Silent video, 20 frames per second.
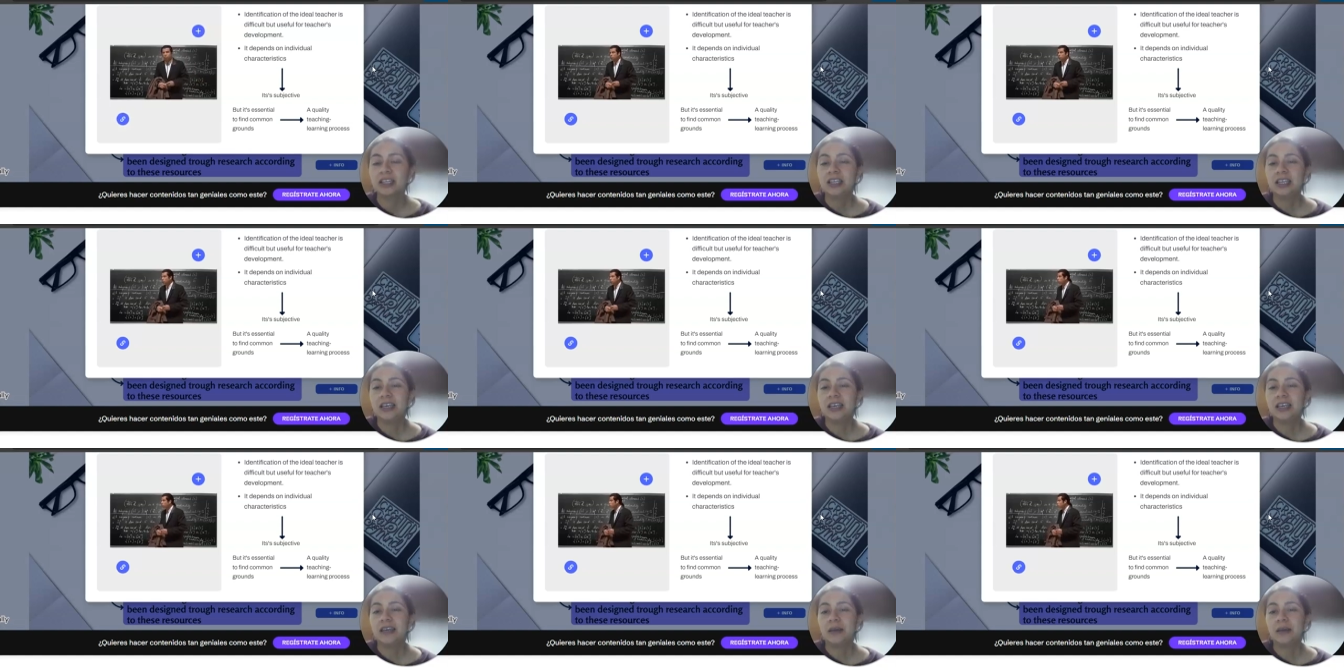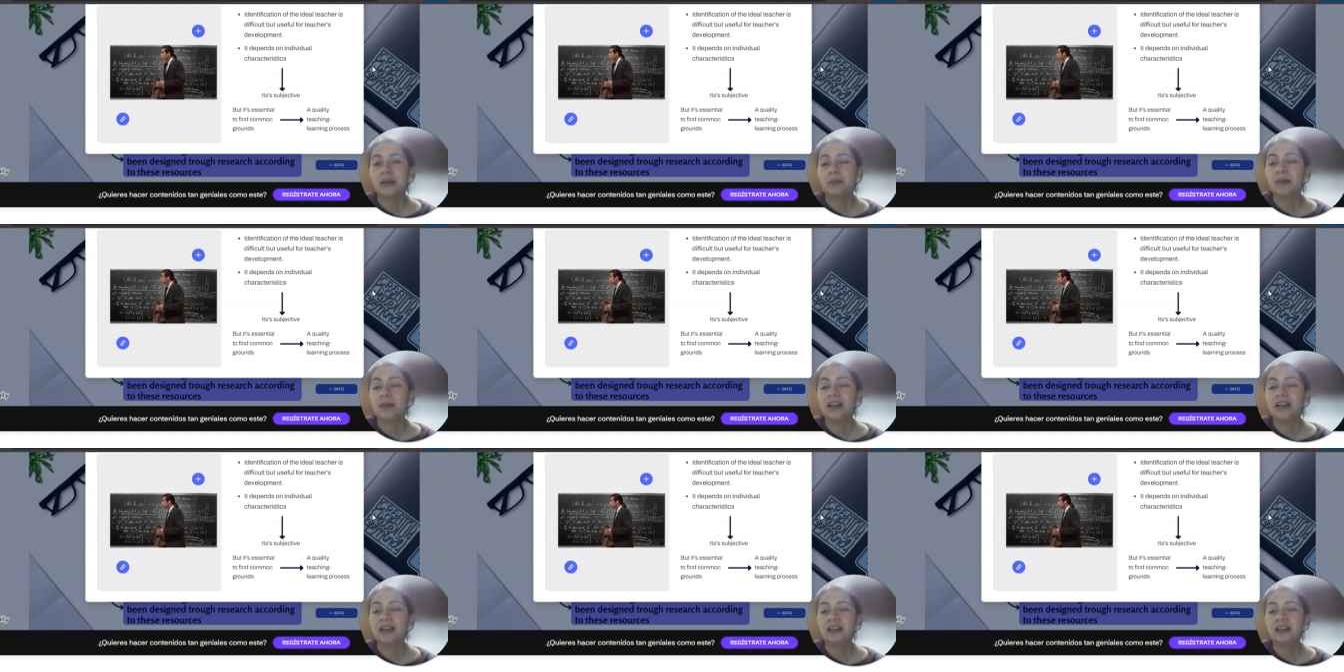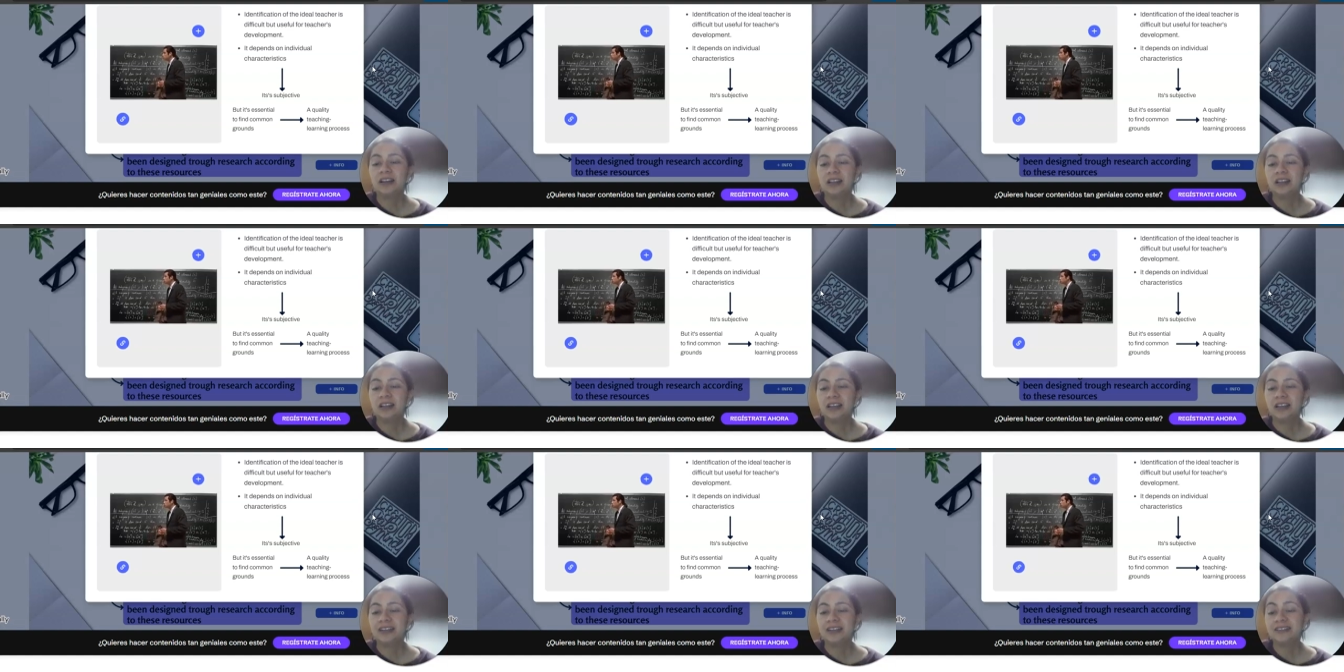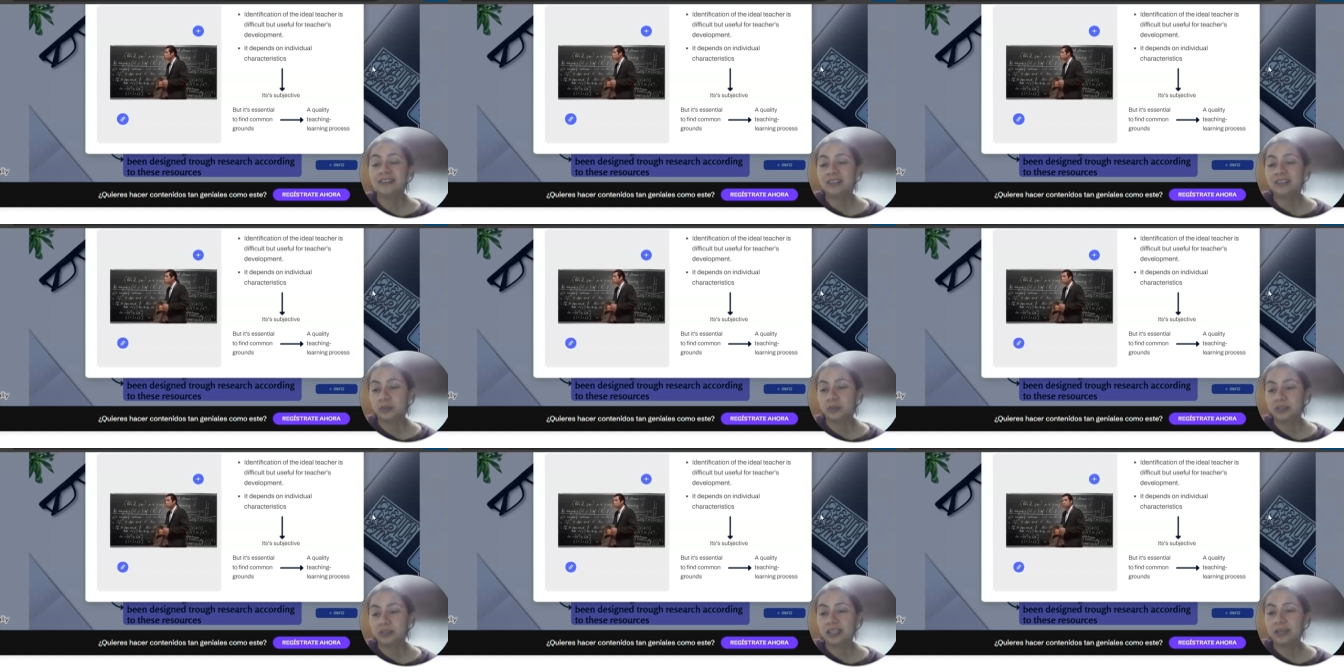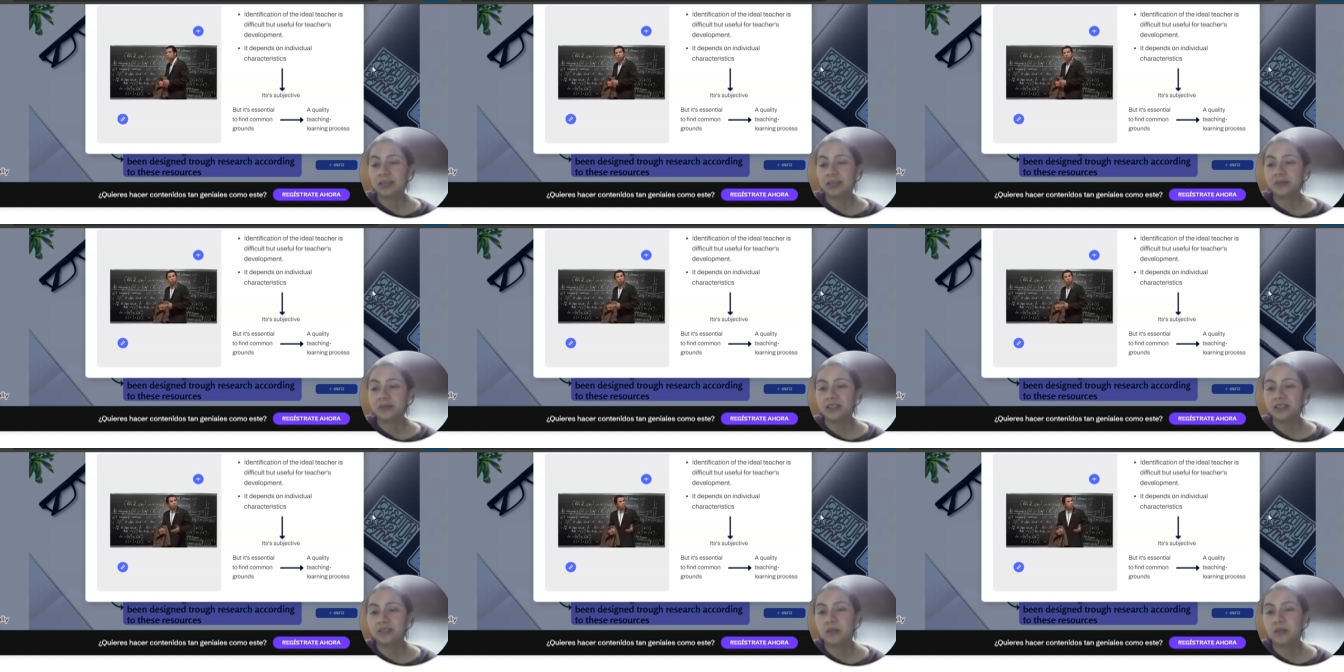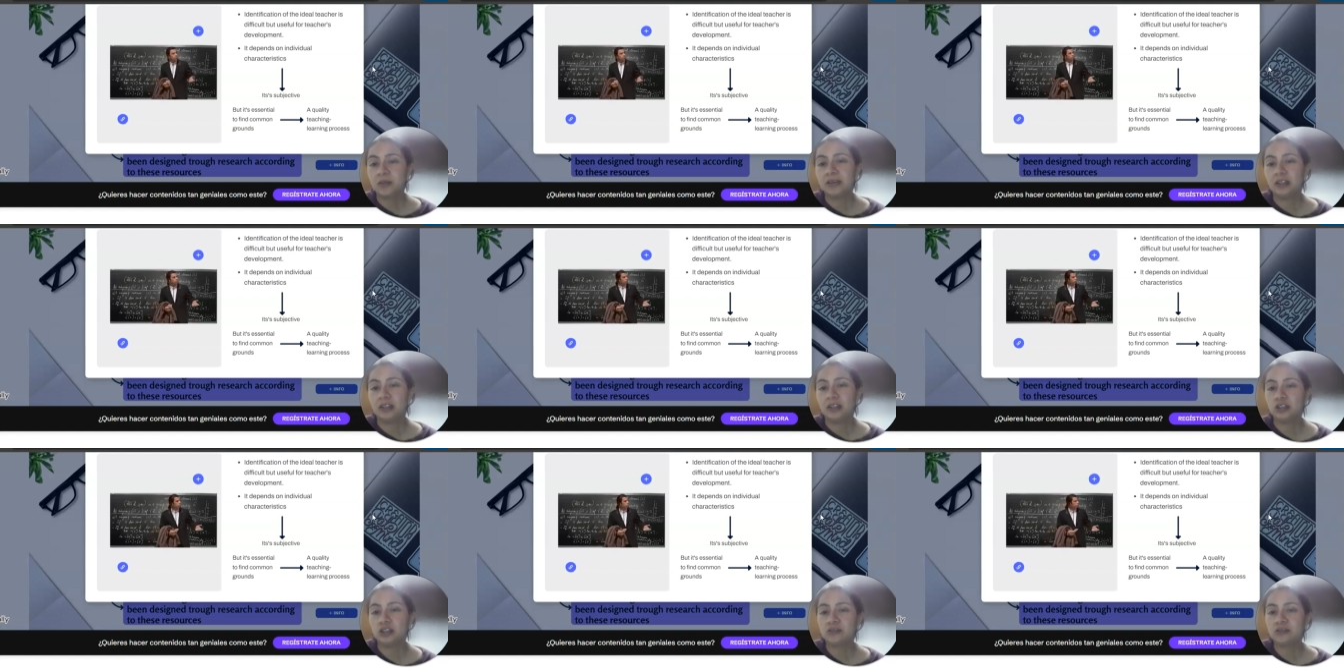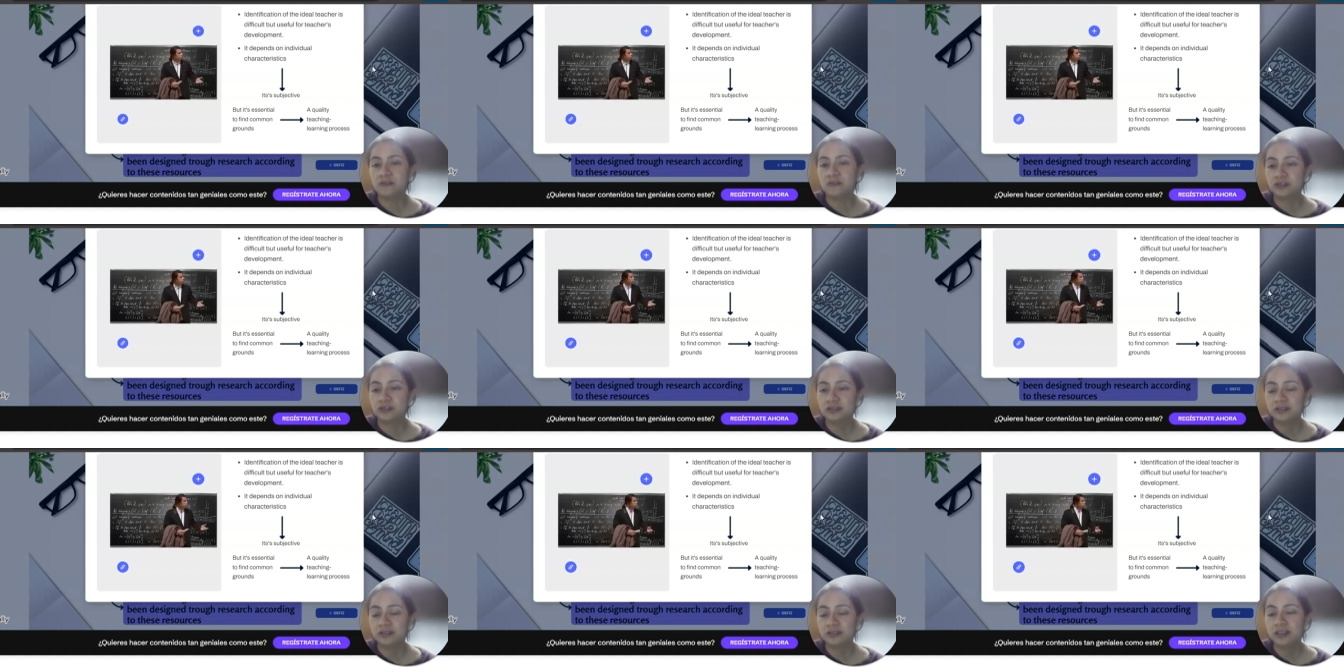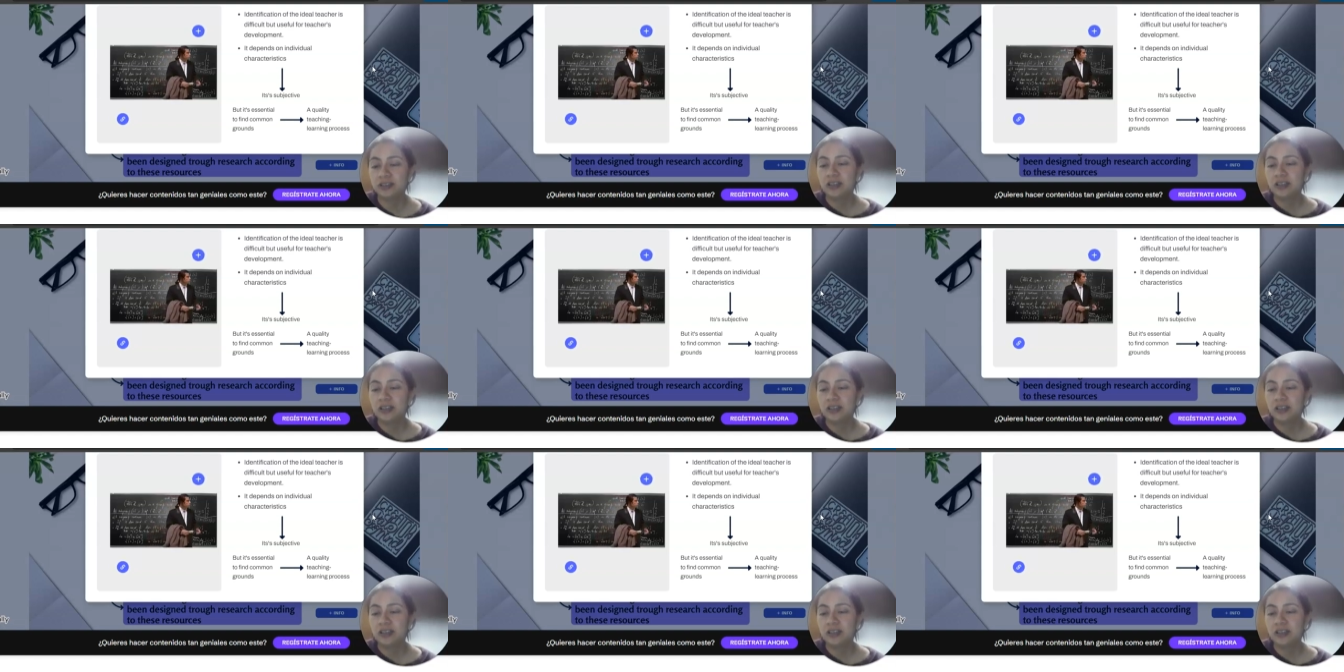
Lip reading: but at the same time, it's very useful